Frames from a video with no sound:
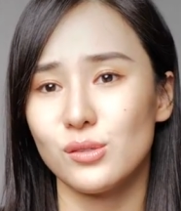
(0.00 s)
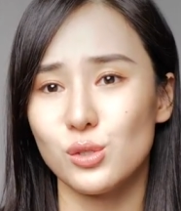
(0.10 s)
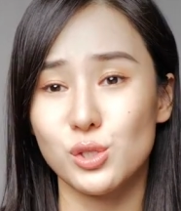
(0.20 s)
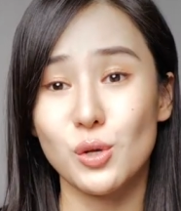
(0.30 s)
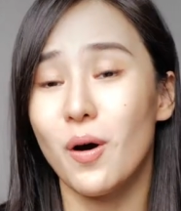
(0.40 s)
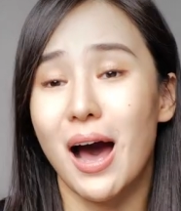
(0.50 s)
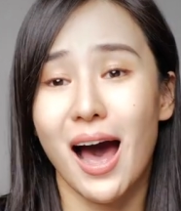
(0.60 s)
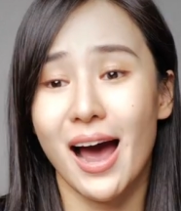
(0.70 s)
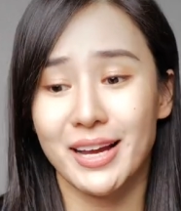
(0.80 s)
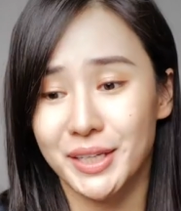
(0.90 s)
So
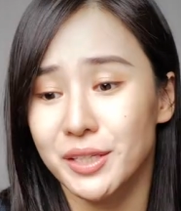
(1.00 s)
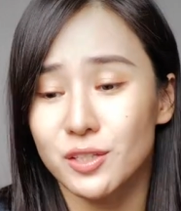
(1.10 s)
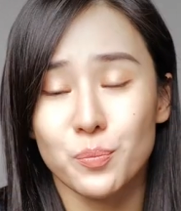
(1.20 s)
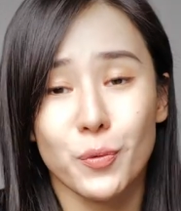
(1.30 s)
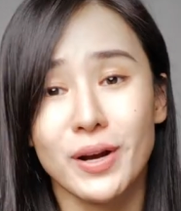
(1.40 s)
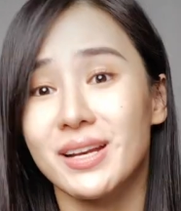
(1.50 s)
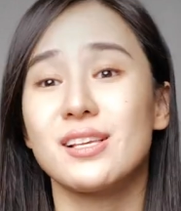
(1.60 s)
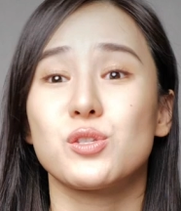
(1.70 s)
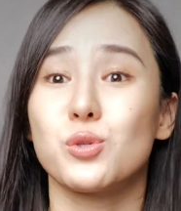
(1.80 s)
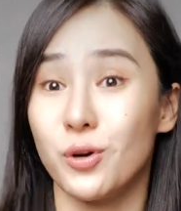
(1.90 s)
I didn't bring
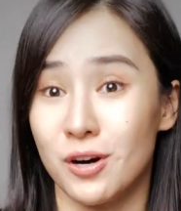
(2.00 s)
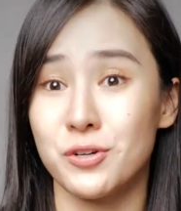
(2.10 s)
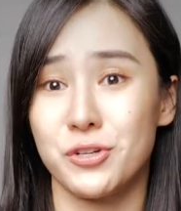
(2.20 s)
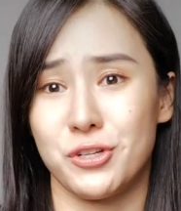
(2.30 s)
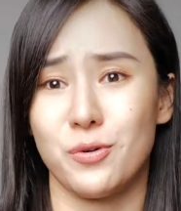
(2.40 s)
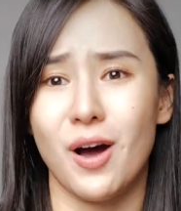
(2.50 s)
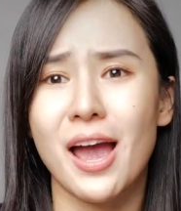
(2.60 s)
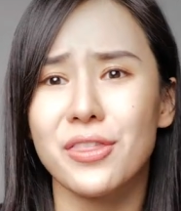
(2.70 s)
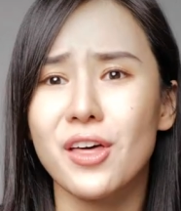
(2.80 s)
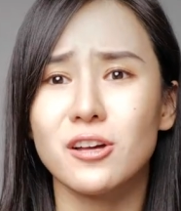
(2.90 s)
this to hurt you.
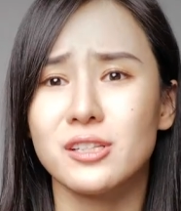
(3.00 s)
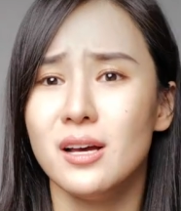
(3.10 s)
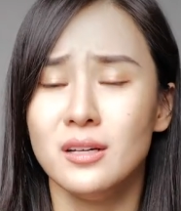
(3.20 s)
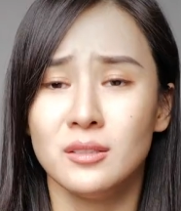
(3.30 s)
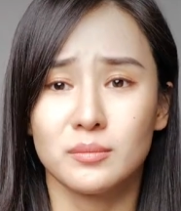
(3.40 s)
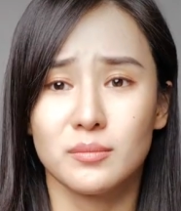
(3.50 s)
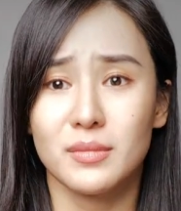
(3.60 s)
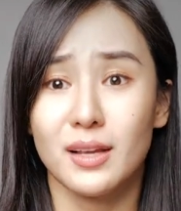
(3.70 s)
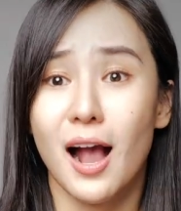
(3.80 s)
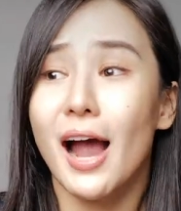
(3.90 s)
I thought
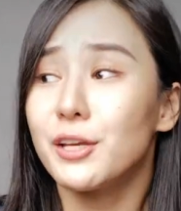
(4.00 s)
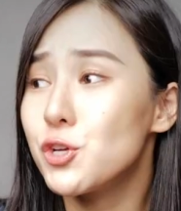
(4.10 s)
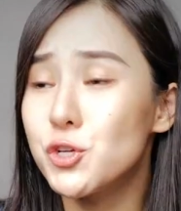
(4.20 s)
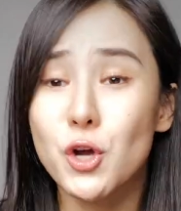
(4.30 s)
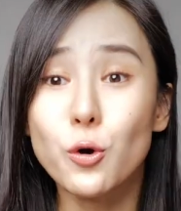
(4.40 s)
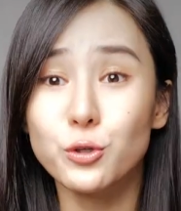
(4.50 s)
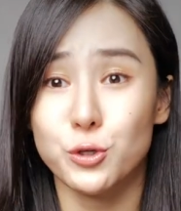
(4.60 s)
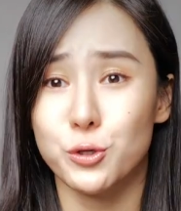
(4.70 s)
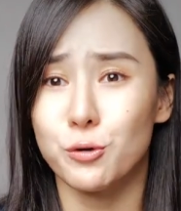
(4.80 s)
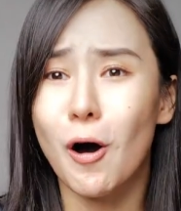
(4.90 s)
I'd show it
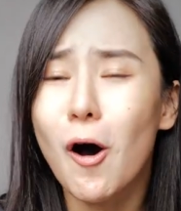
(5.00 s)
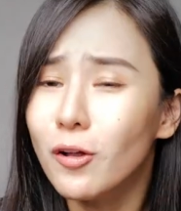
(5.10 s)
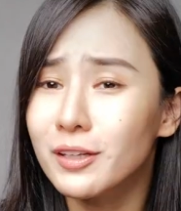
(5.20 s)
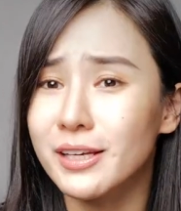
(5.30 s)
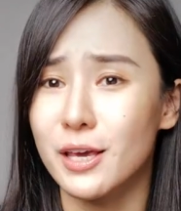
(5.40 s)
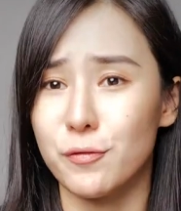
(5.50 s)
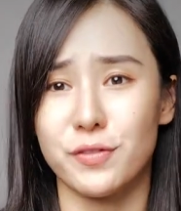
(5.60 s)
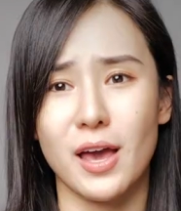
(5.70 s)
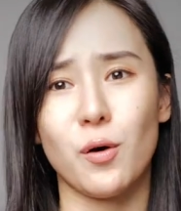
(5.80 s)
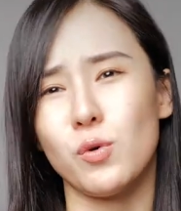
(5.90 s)
to you only
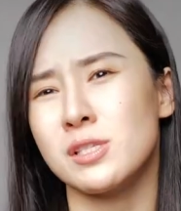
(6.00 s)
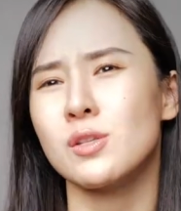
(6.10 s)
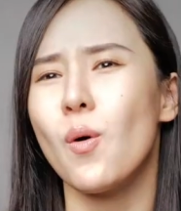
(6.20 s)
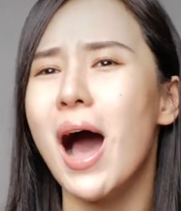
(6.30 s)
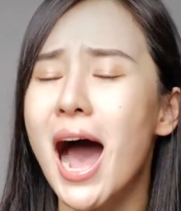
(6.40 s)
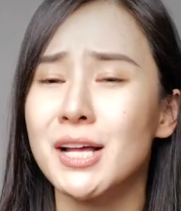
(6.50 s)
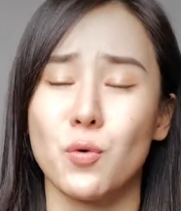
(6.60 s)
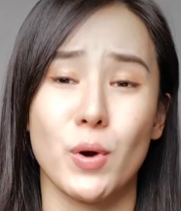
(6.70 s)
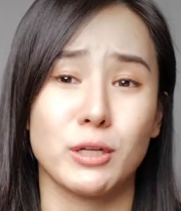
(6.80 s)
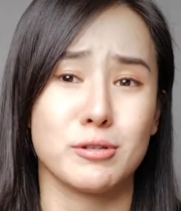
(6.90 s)
if there was no
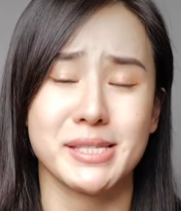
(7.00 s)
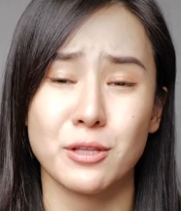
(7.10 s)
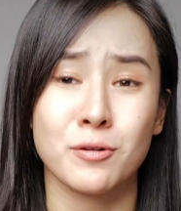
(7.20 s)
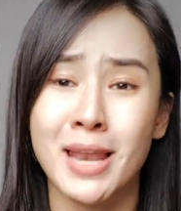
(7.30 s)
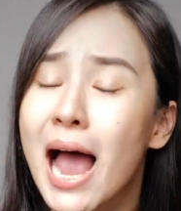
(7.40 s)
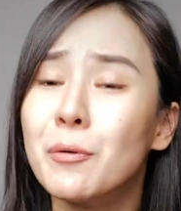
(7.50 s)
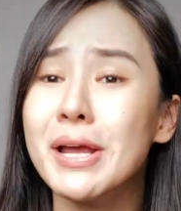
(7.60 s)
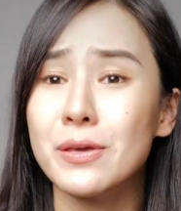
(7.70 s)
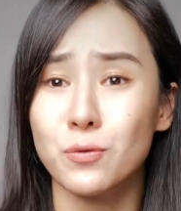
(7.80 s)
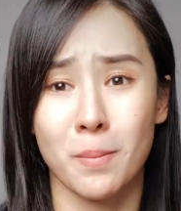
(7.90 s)
other way to set
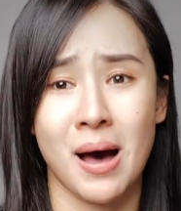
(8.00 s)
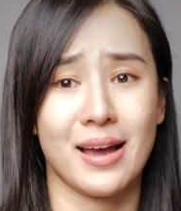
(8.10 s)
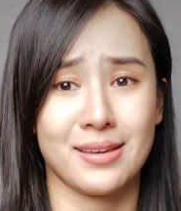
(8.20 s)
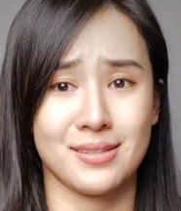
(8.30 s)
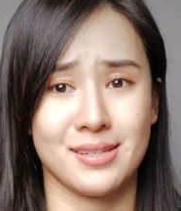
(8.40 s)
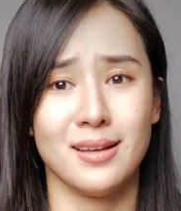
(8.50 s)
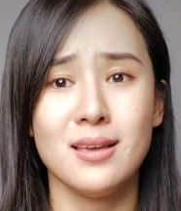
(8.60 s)
Larry in your mind.